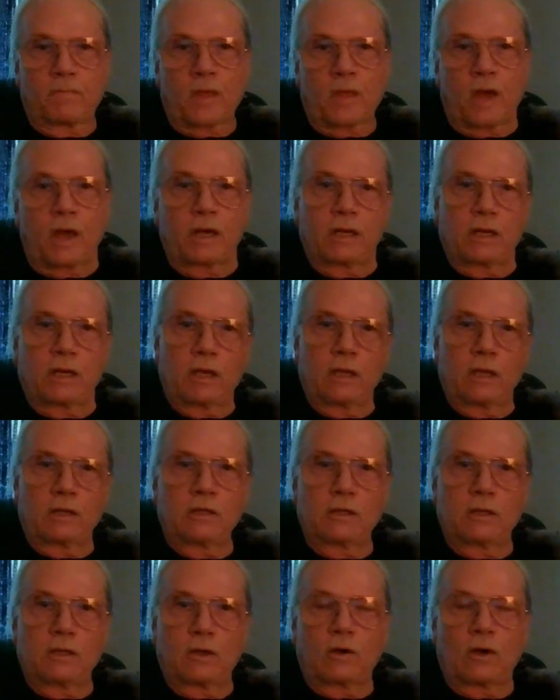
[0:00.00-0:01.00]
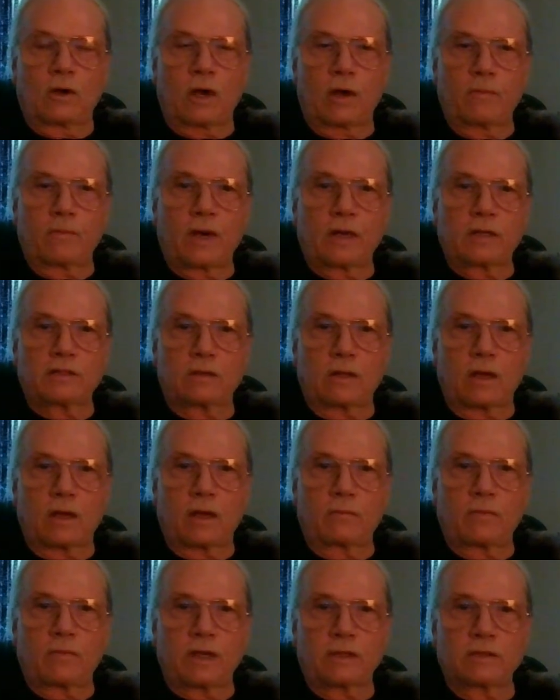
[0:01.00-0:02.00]
And uh, uh, you know, I might
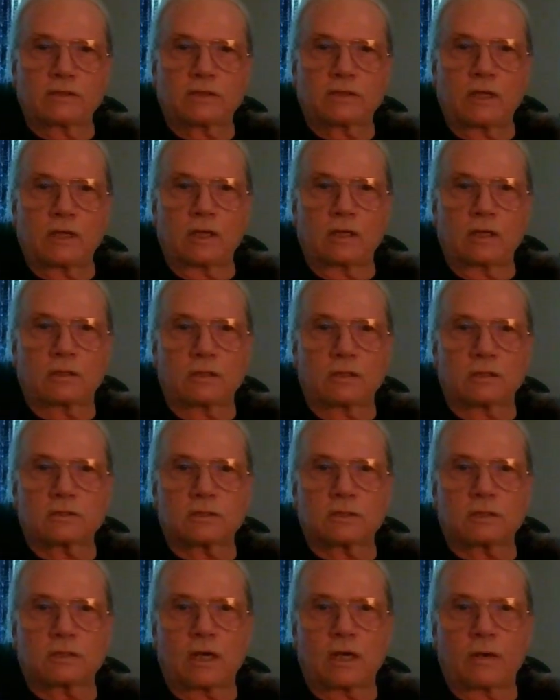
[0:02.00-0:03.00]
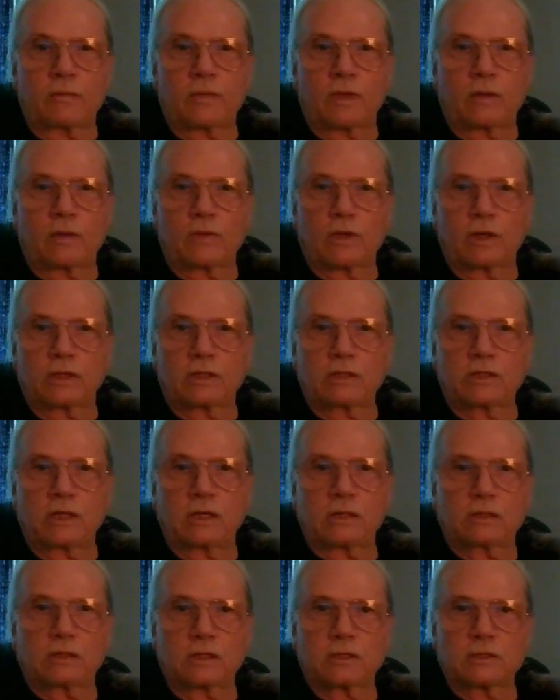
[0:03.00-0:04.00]
I might say at this time that I'm going to
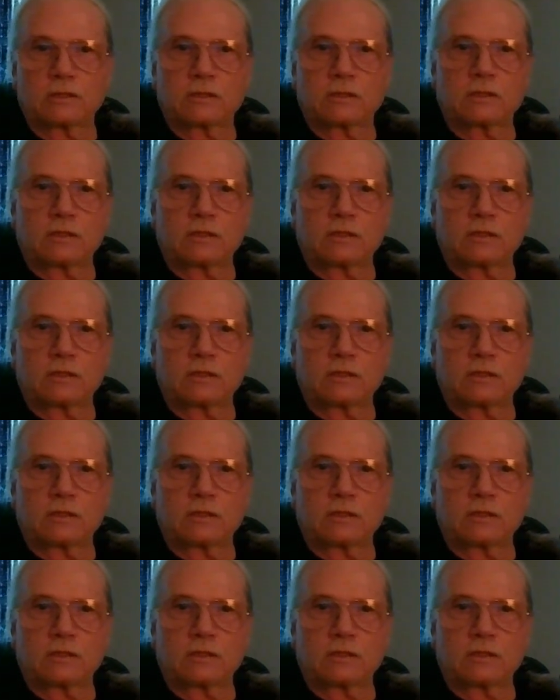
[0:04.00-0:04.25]
take this